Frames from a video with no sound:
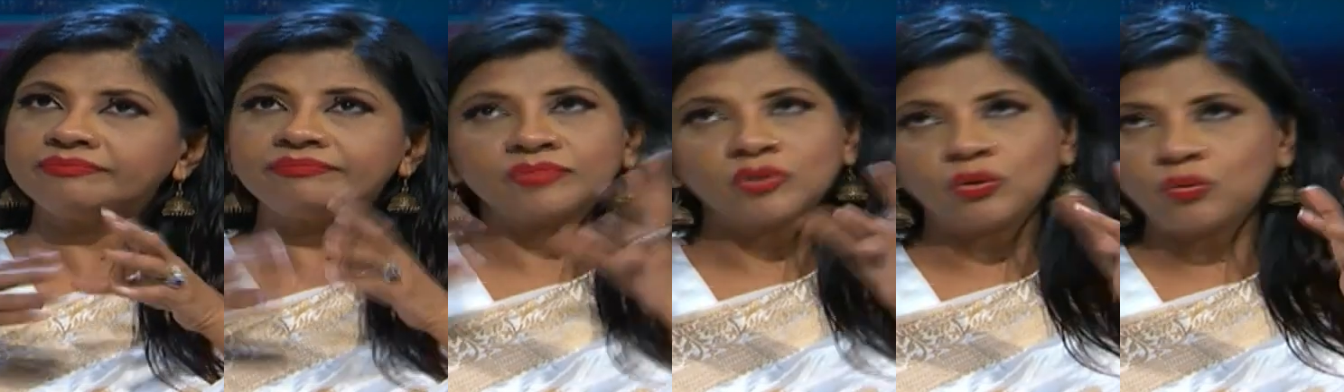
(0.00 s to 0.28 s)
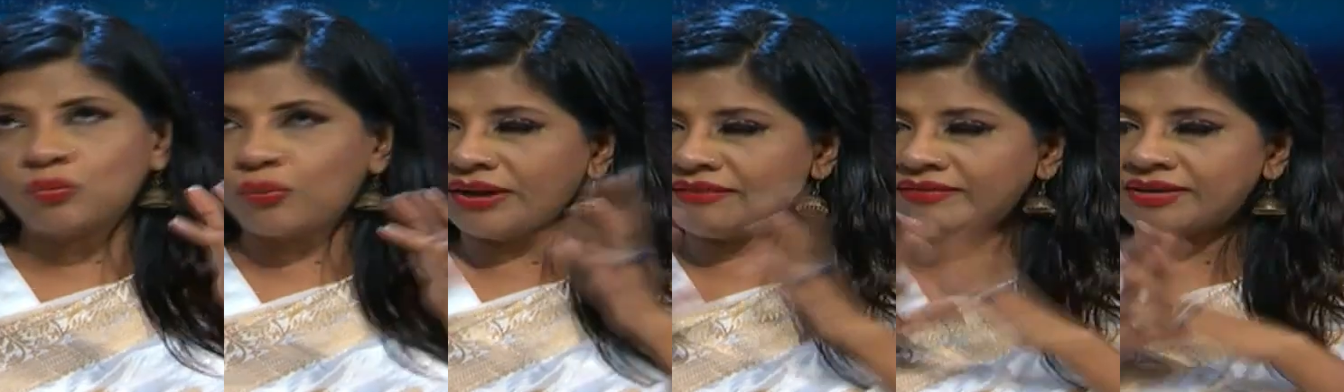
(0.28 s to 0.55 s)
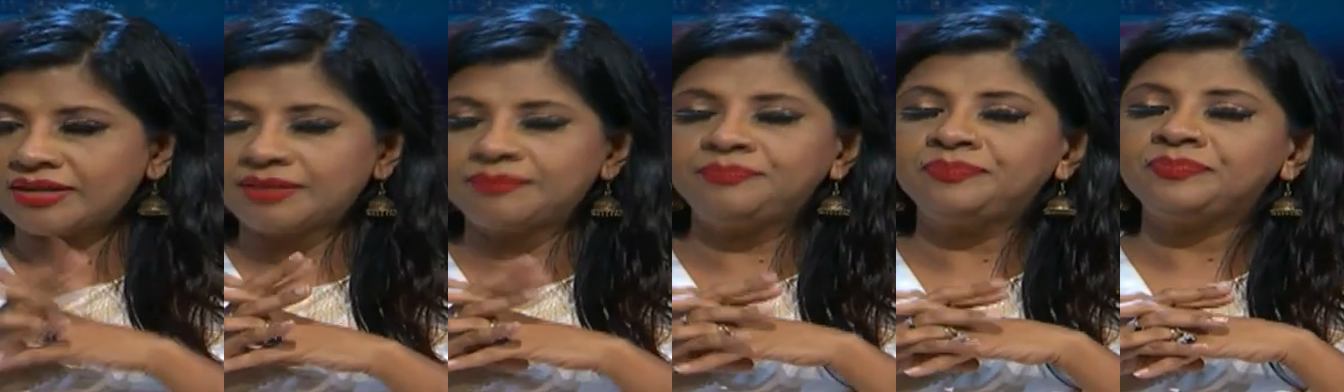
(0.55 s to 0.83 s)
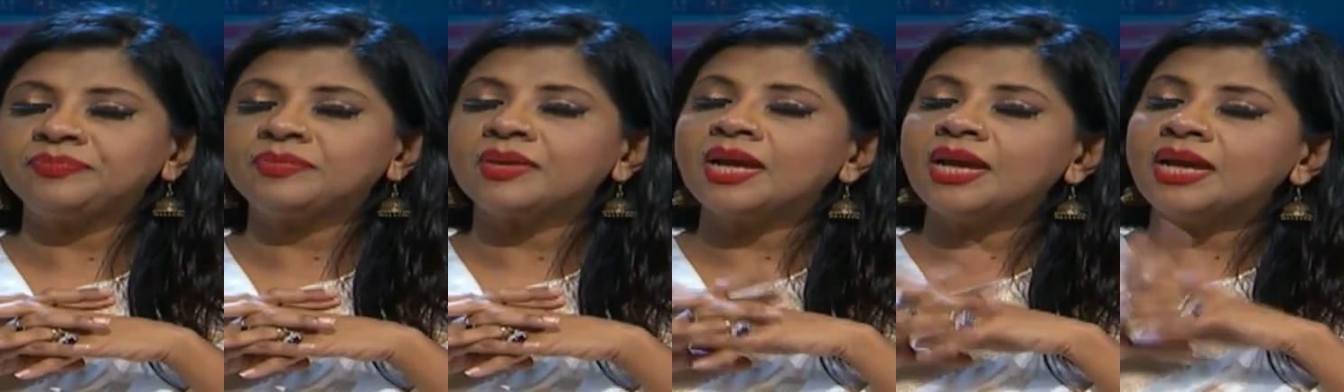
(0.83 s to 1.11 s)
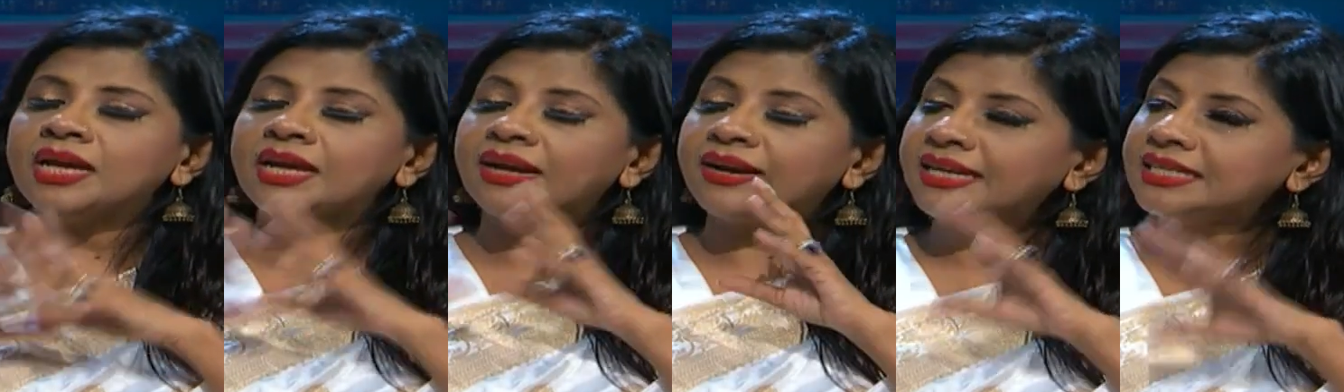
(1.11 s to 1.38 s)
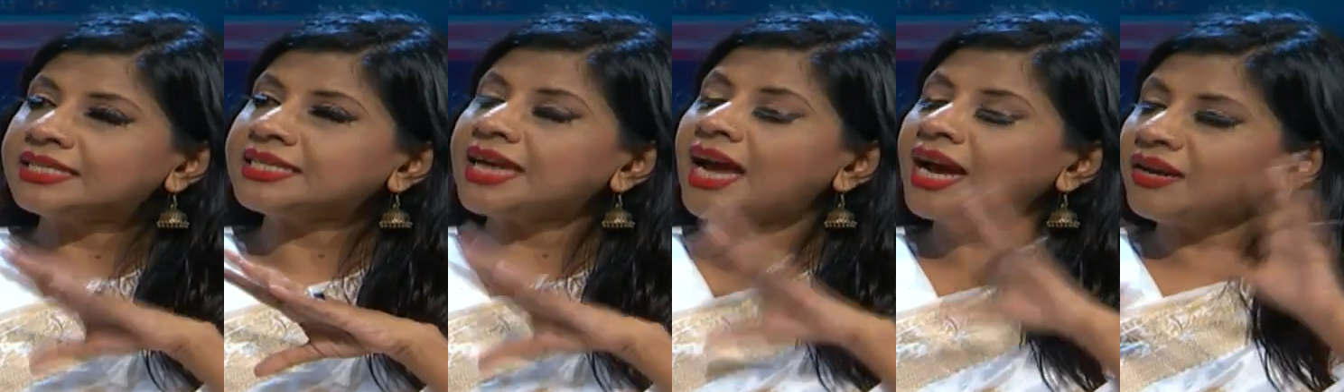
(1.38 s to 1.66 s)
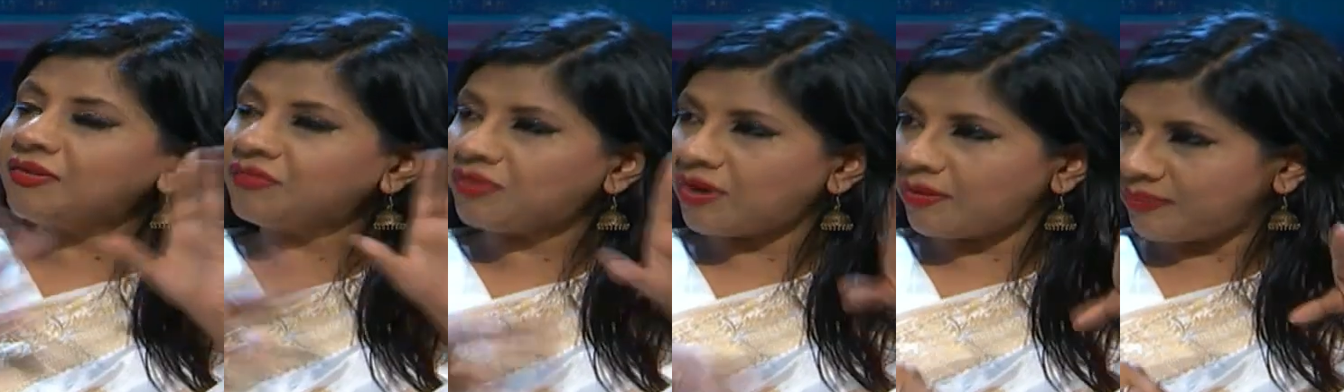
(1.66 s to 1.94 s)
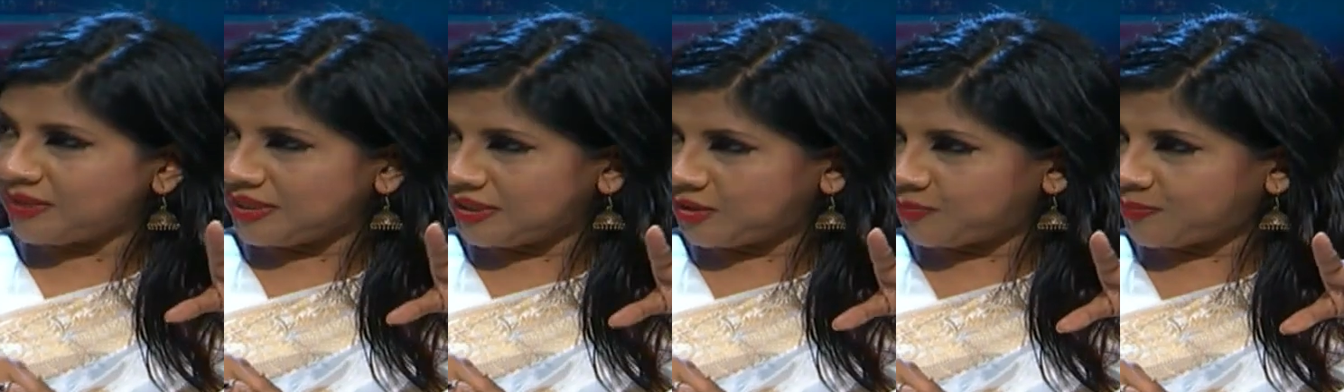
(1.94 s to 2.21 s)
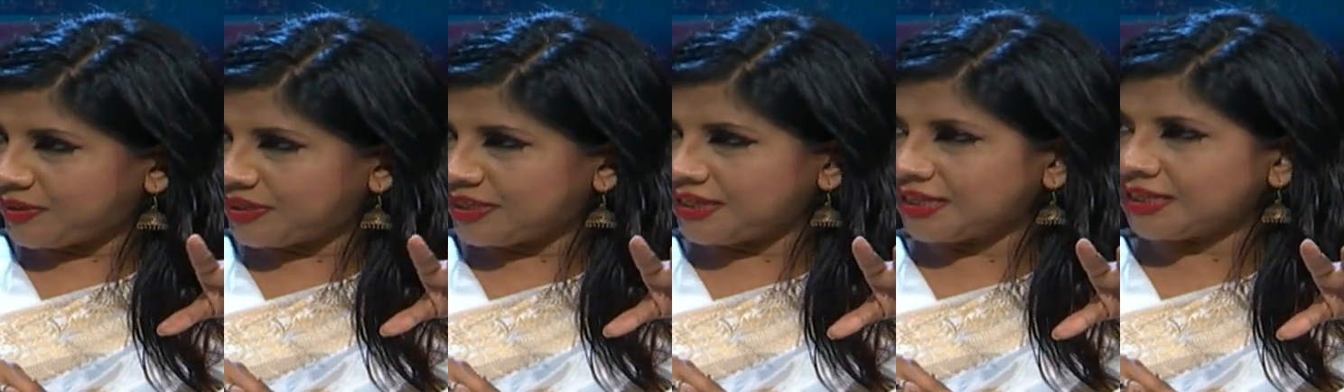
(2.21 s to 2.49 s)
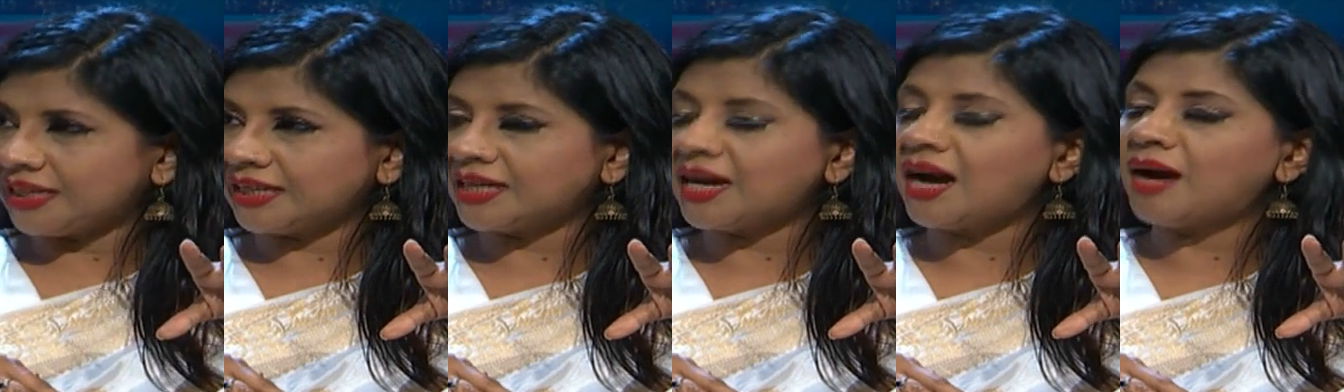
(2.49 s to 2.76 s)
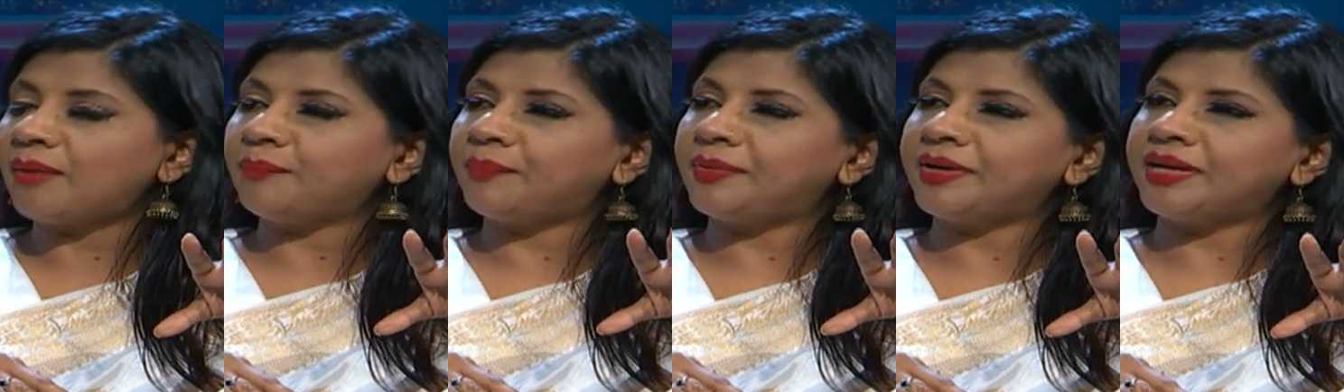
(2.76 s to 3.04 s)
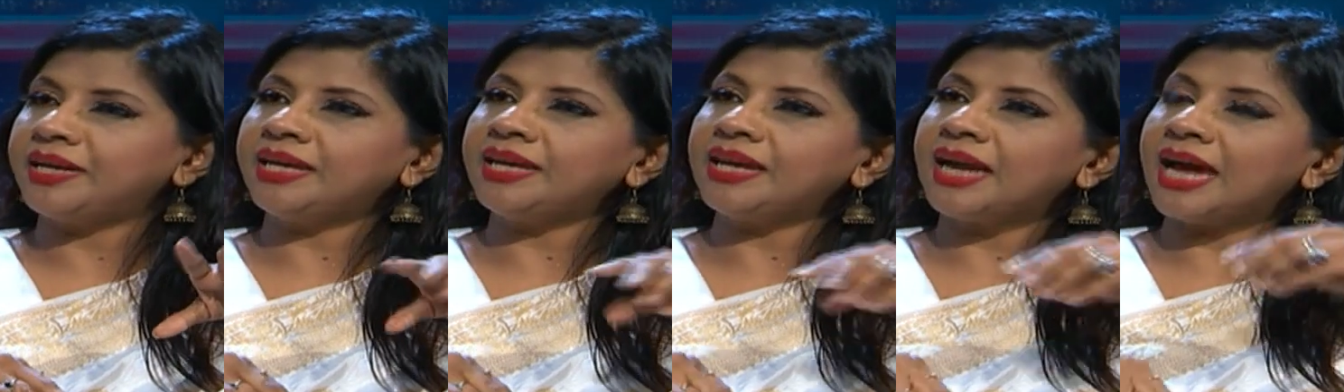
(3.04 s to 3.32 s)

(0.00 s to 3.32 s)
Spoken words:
whoever resigned from this particular company